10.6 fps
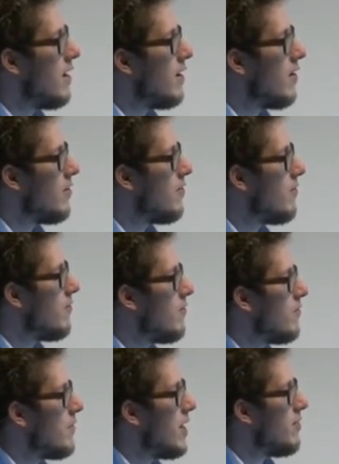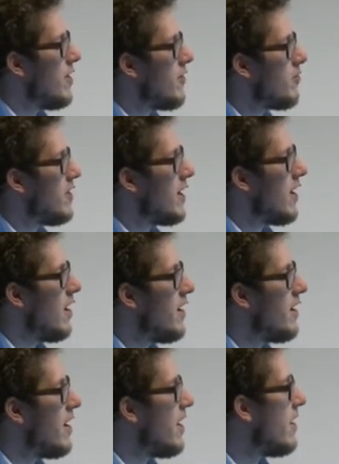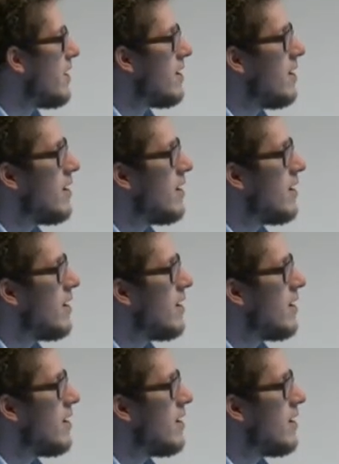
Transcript: epidemic's been declining, and